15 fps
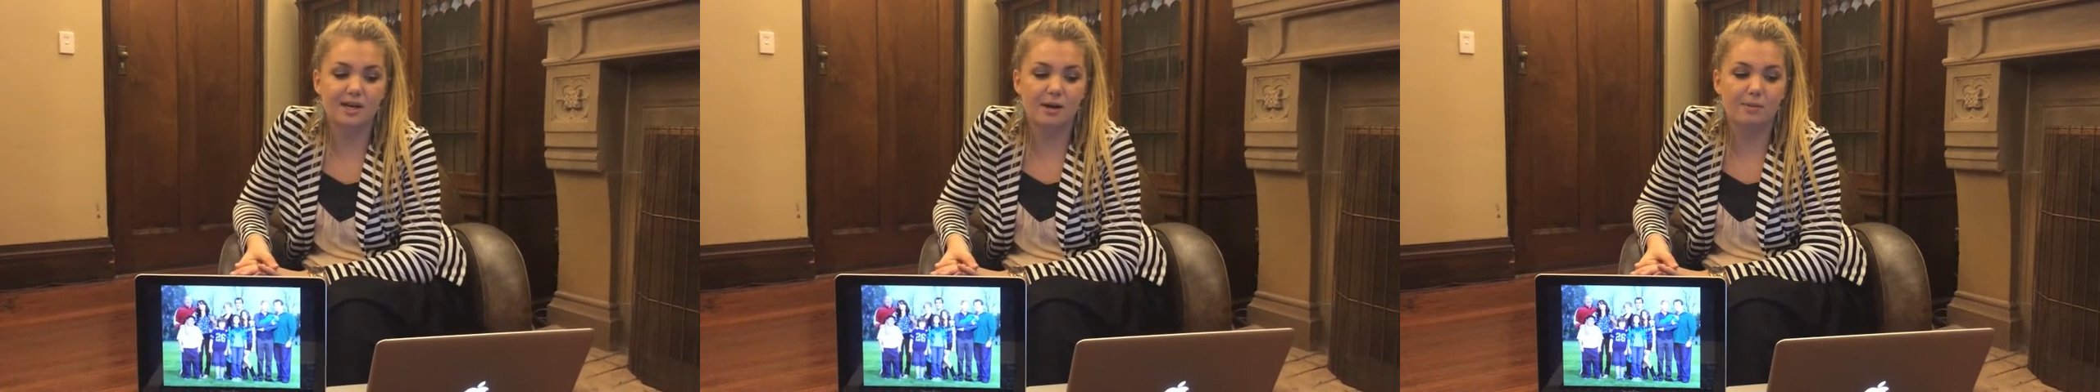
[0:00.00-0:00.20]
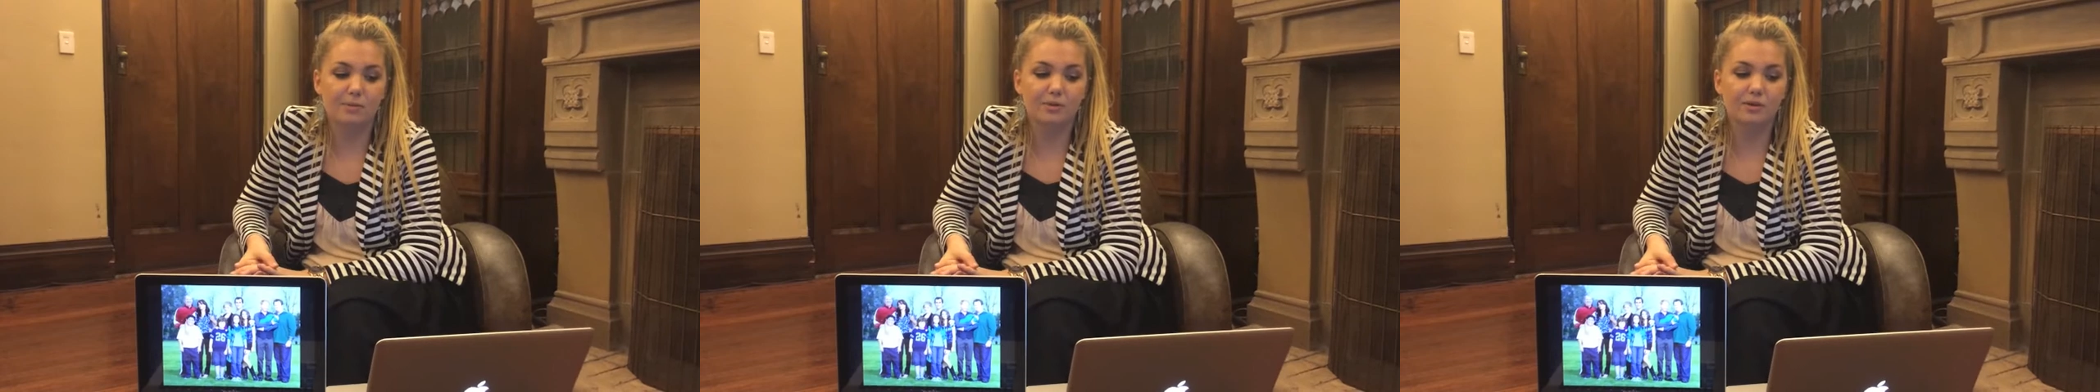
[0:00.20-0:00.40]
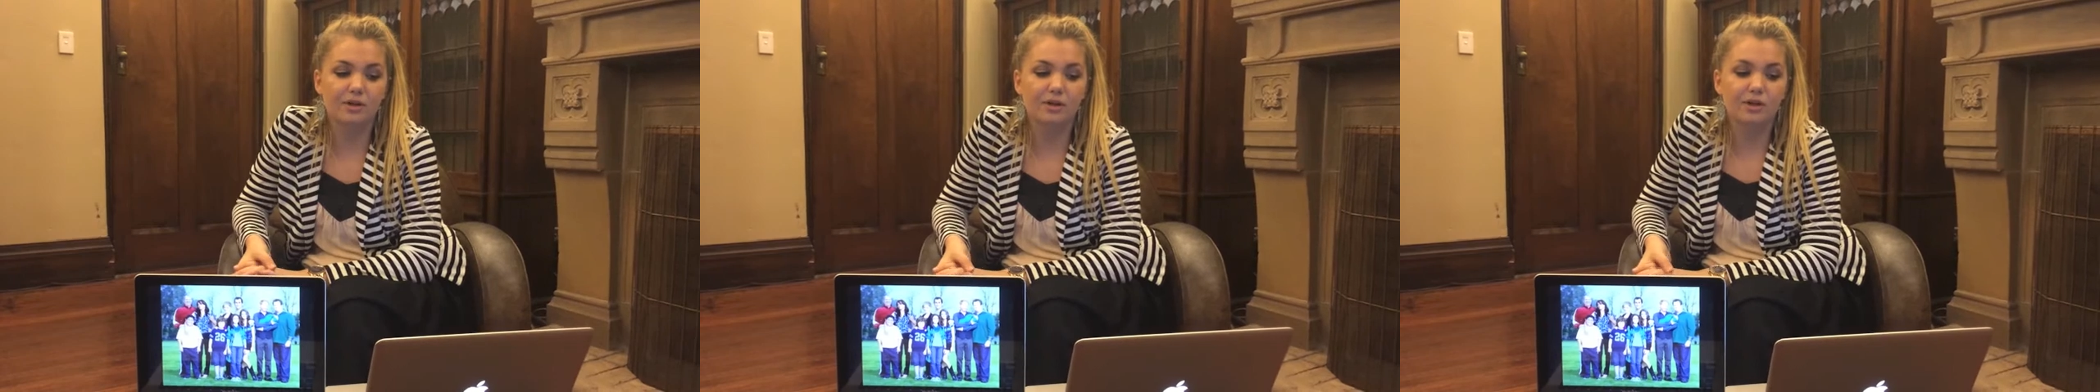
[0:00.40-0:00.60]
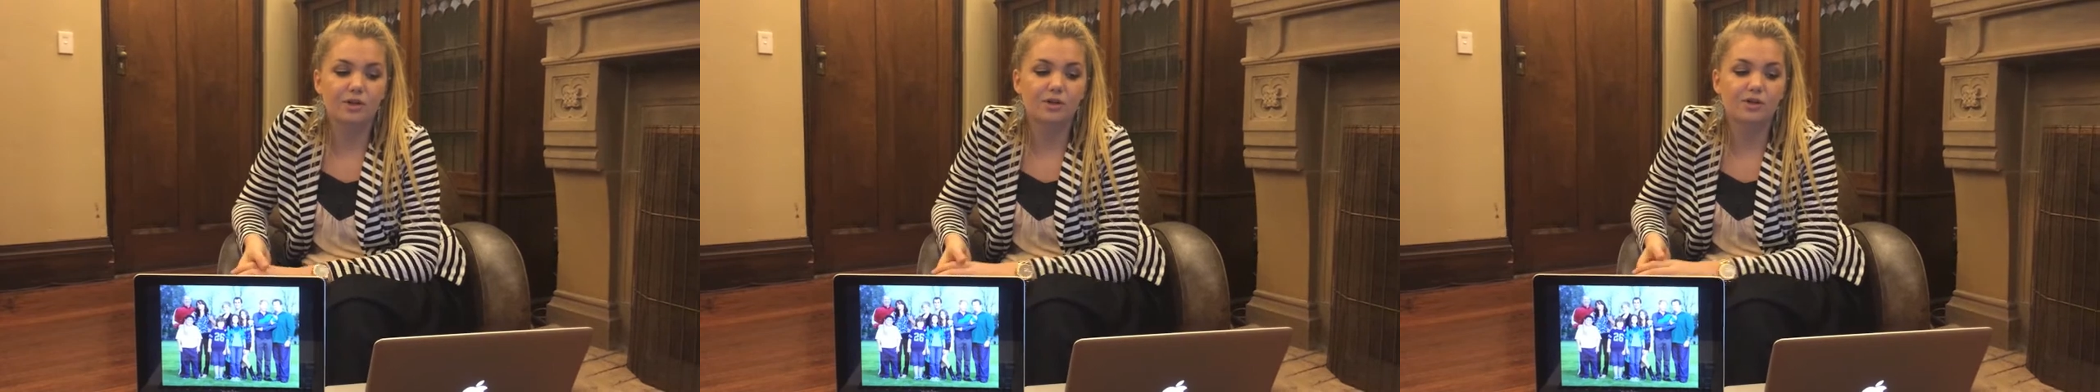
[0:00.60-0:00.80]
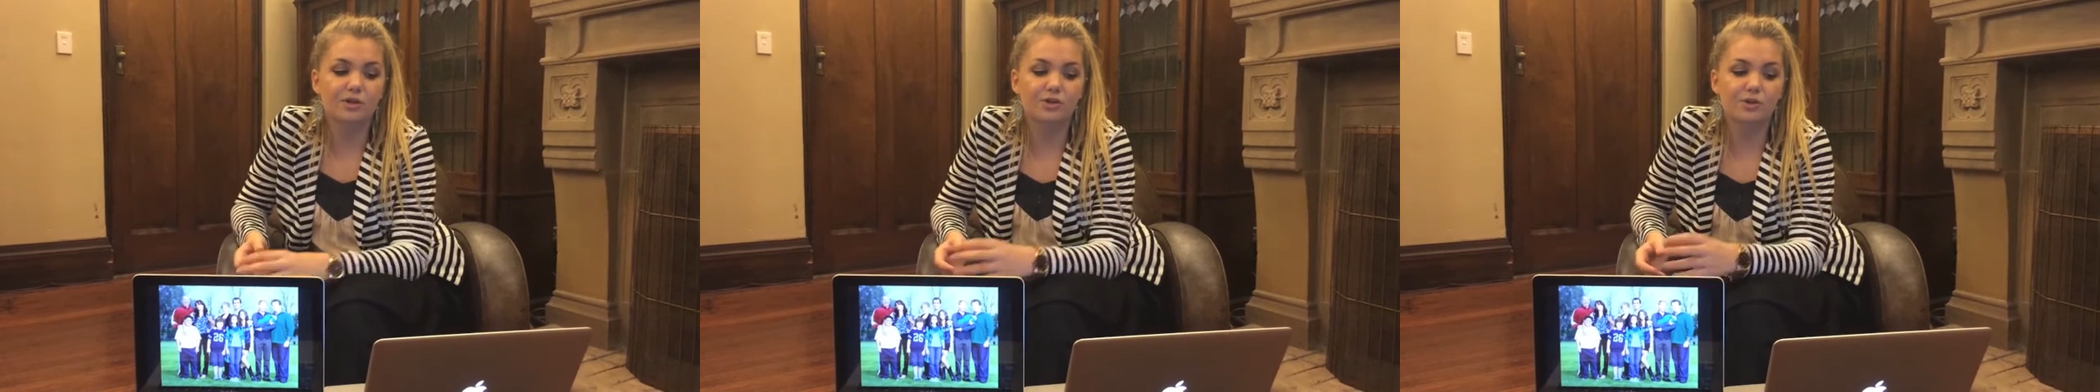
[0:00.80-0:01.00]
couple,
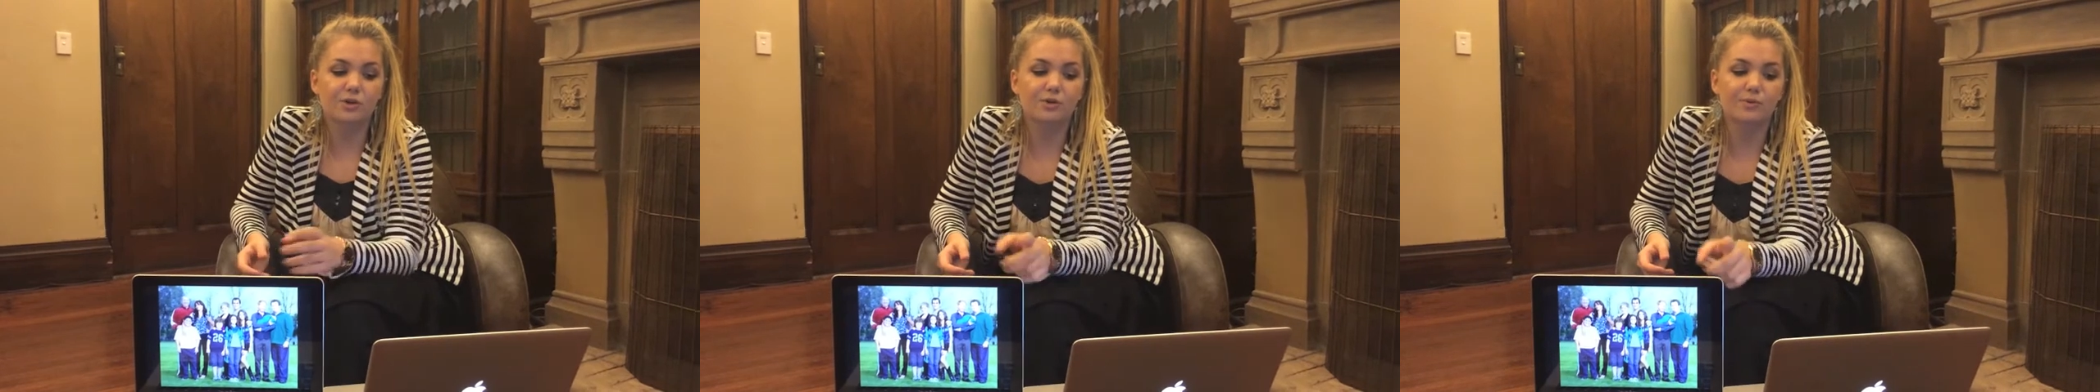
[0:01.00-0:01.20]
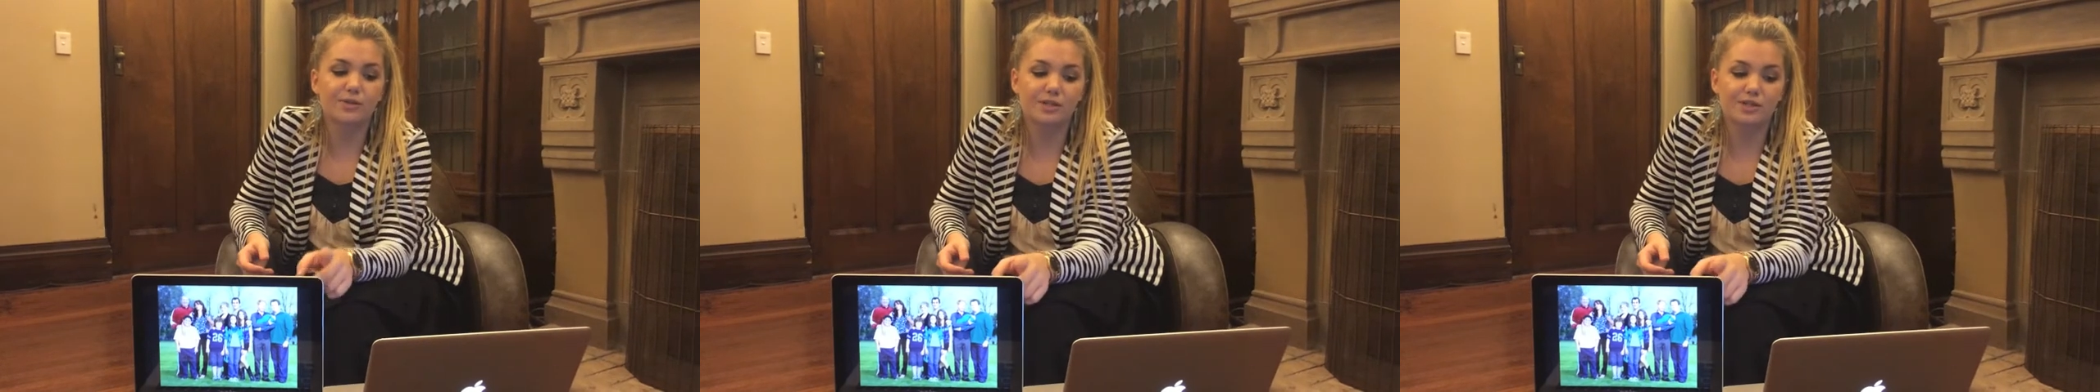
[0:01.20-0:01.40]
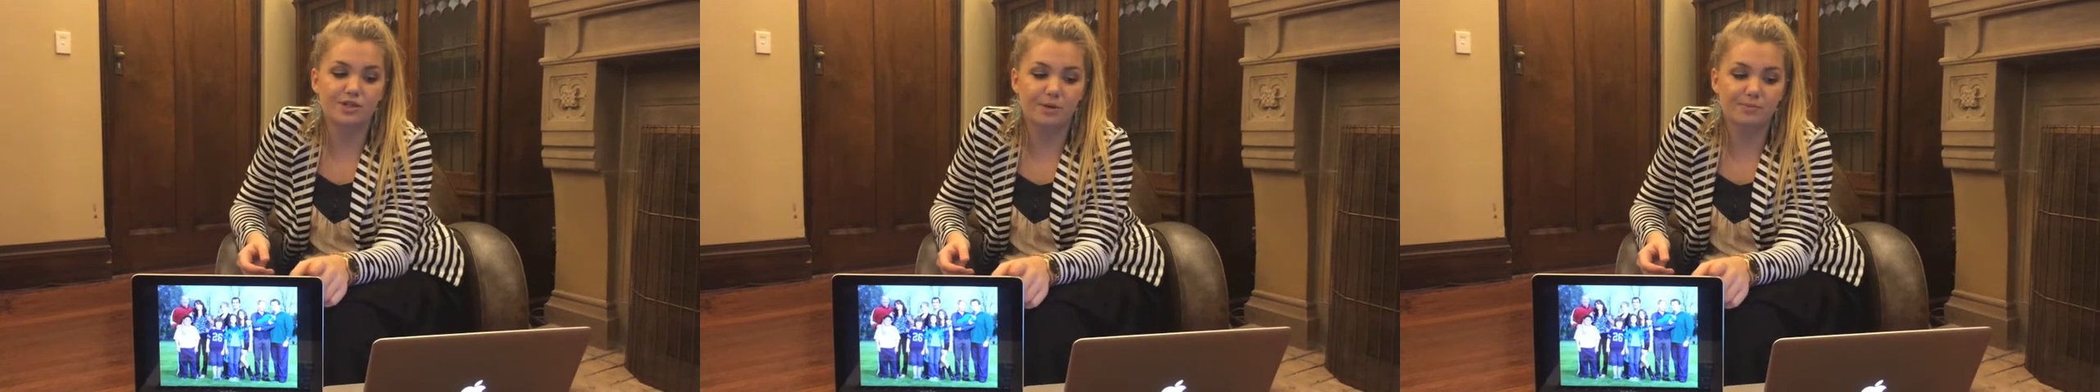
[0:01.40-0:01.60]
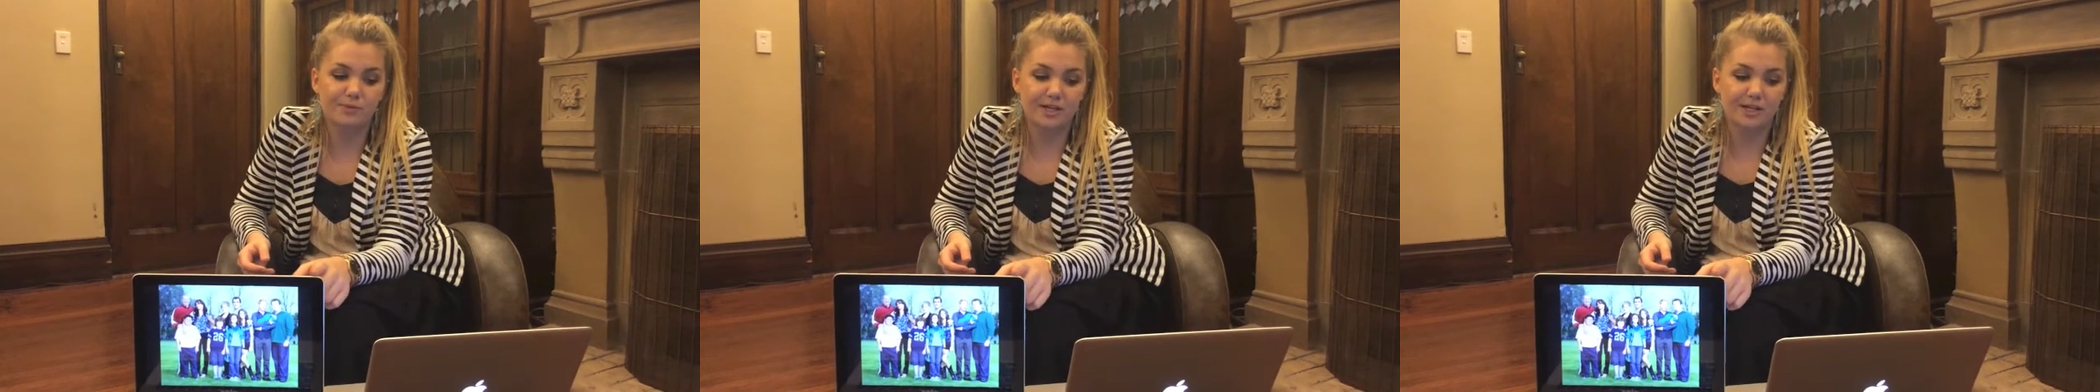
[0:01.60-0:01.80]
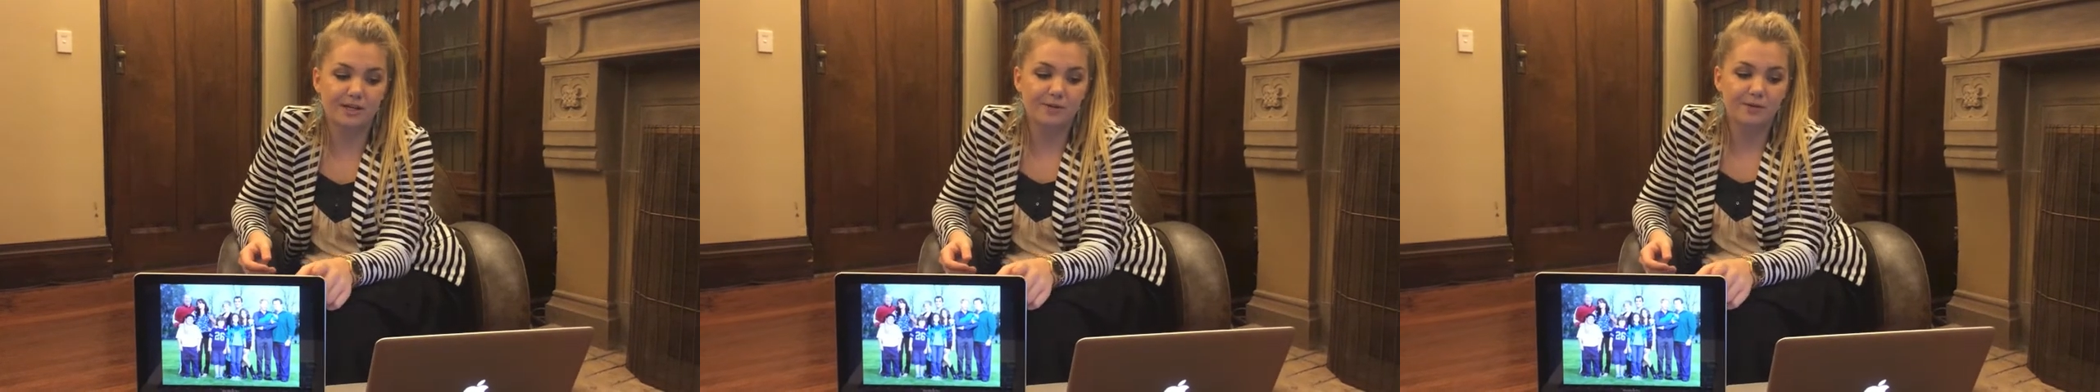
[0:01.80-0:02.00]
the daughter was adopted.